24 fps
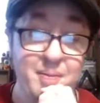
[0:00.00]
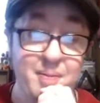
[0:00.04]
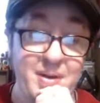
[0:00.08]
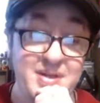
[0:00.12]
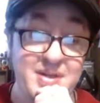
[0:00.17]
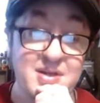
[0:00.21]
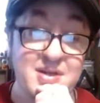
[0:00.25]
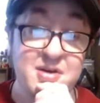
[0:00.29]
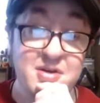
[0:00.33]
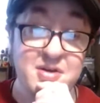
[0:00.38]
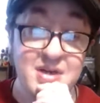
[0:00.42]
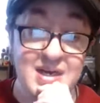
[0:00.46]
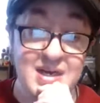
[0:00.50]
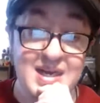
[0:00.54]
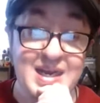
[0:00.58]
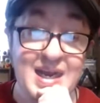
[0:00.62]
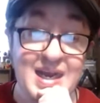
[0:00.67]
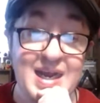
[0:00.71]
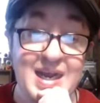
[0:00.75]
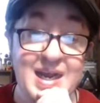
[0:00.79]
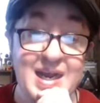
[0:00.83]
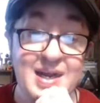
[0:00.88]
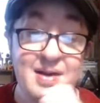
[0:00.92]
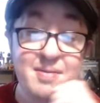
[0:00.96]
It's a good
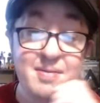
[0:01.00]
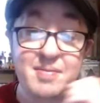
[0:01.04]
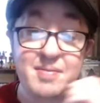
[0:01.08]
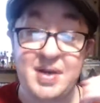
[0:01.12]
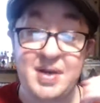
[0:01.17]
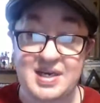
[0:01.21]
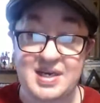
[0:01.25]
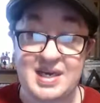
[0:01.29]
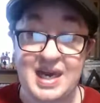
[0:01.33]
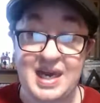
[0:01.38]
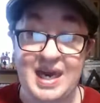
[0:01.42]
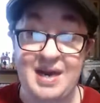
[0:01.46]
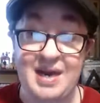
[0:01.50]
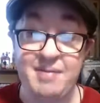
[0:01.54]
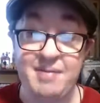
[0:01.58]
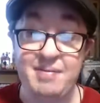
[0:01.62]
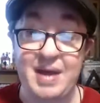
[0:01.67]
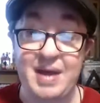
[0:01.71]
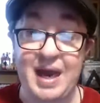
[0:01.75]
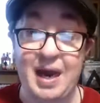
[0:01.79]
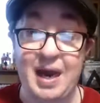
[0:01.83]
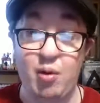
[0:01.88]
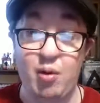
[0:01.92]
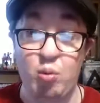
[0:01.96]
game. It's a game
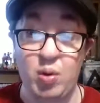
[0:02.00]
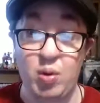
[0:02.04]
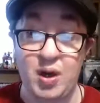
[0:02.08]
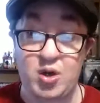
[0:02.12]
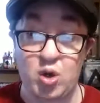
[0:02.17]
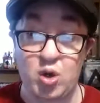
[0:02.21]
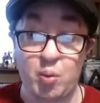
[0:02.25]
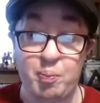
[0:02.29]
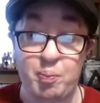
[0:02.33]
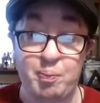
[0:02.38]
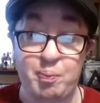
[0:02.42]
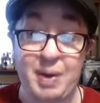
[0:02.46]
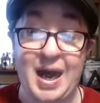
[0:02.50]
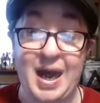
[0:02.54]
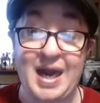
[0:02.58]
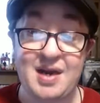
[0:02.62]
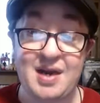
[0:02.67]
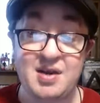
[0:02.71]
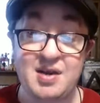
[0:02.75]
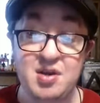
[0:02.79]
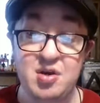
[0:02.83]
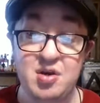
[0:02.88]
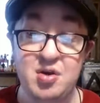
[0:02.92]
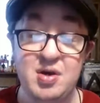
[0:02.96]
that I want to go back
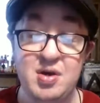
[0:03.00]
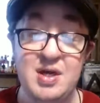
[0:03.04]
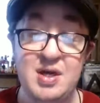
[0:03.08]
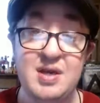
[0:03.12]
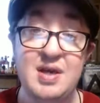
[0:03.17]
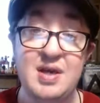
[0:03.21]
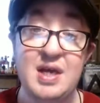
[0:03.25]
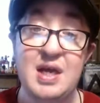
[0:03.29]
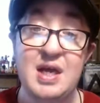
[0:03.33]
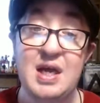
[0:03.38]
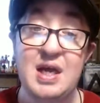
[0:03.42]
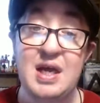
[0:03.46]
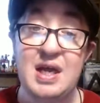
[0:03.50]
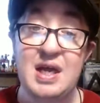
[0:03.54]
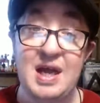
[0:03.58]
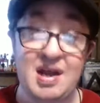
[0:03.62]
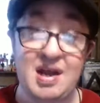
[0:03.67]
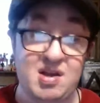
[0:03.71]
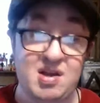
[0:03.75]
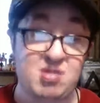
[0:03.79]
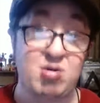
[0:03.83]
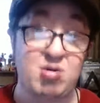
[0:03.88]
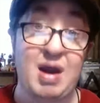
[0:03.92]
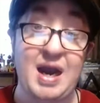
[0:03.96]
to it and
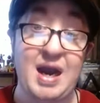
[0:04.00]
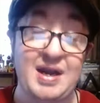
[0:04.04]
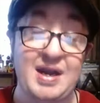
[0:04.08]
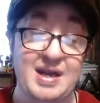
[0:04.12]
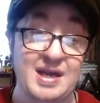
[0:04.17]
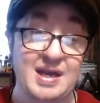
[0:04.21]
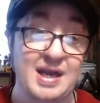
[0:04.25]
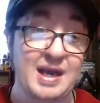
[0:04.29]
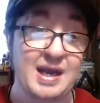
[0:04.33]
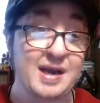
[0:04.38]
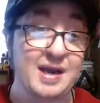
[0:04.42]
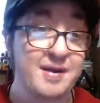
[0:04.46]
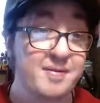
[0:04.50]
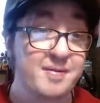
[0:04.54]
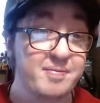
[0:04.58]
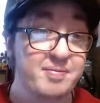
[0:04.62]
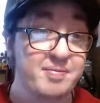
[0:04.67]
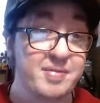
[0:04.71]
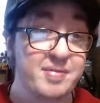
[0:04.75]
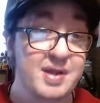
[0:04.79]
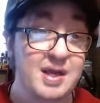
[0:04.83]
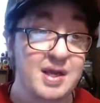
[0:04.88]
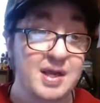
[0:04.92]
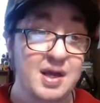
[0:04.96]
try it again.
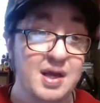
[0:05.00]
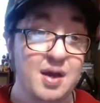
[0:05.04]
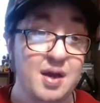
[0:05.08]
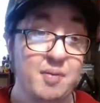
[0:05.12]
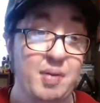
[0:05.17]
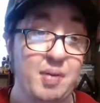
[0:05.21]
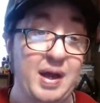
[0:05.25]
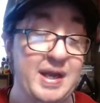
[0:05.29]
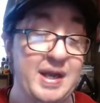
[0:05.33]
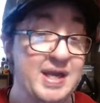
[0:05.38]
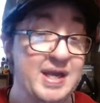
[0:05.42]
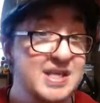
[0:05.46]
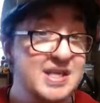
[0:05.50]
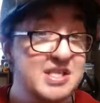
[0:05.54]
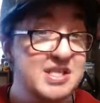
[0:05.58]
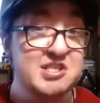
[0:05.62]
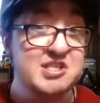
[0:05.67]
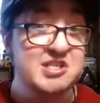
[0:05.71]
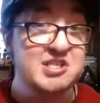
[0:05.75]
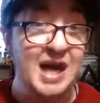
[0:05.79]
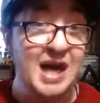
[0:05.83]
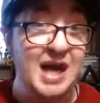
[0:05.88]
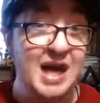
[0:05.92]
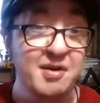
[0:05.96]
But it is
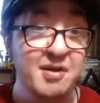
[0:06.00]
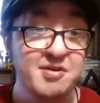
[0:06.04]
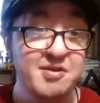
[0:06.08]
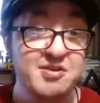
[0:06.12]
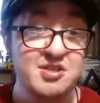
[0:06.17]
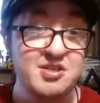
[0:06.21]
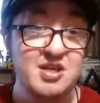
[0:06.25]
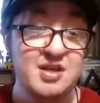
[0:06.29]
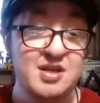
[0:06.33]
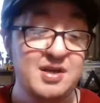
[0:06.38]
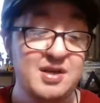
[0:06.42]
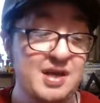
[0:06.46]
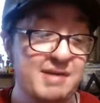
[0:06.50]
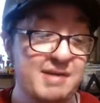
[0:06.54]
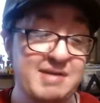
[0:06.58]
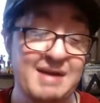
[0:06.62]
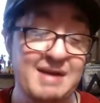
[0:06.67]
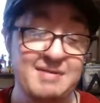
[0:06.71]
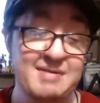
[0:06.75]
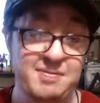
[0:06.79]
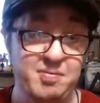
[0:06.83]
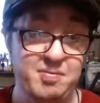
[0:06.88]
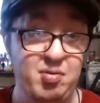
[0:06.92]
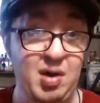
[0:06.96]
challenging if you
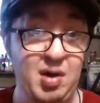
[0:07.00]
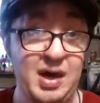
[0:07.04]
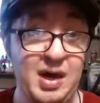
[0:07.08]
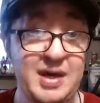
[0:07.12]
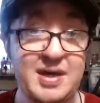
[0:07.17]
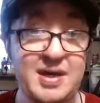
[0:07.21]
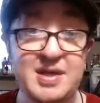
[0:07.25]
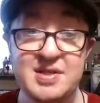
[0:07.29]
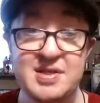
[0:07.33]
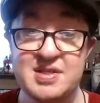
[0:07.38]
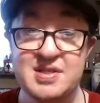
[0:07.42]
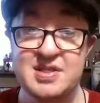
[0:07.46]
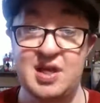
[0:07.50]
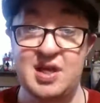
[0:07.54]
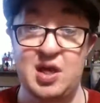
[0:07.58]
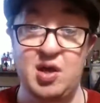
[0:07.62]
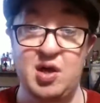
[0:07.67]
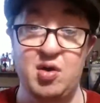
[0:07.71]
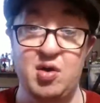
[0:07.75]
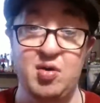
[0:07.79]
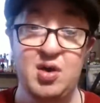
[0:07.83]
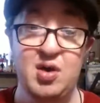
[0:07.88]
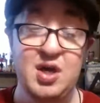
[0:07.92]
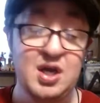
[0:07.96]
haven't played it,
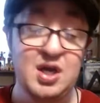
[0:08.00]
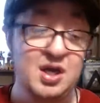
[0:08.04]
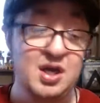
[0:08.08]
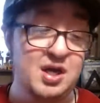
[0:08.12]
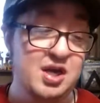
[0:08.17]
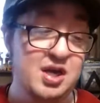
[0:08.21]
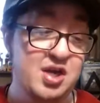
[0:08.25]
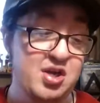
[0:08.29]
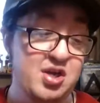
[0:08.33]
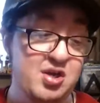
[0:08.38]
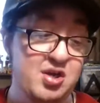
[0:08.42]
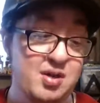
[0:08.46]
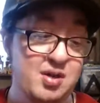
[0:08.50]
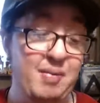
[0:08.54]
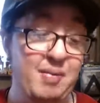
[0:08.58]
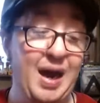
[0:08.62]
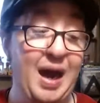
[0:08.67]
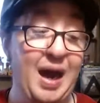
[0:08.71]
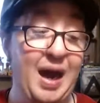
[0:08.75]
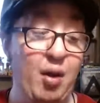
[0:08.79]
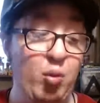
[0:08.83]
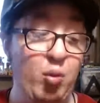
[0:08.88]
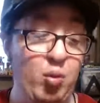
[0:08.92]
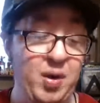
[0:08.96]
so you
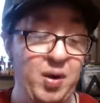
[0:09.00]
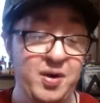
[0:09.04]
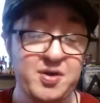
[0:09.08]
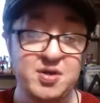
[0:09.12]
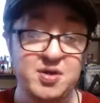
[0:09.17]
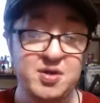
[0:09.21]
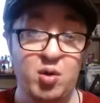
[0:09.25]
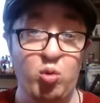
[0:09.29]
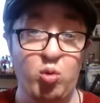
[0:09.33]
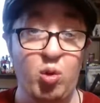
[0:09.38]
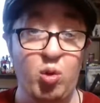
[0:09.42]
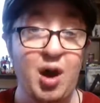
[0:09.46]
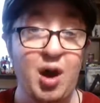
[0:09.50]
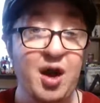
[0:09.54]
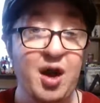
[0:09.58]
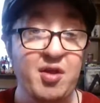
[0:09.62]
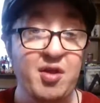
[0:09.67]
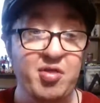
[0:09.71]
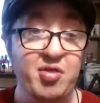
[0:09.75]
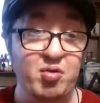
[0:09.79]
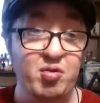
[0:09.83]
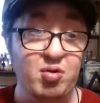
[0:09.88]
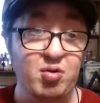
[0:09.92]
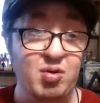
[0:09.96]
might want to walk
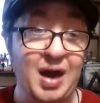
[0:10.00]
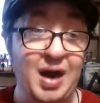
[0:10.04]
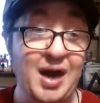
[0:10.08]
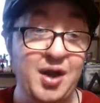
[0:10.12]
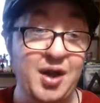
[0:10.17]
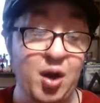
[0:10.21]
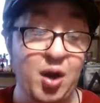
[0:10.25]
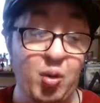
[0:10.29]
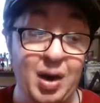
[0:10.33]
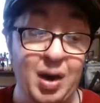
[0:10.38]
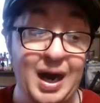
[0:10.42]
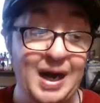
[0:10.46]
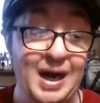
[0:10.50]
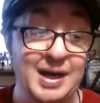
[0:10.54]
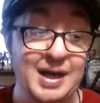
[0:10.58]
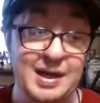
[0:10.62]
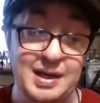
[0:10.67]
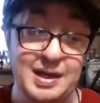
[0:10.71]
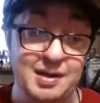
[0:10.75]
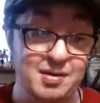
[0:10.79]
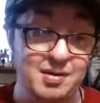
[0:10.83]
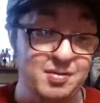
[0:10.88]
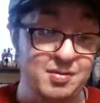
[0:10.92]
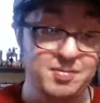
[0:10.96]
through. I know I
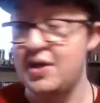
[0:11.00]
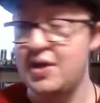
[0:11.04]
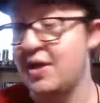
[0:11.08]
am.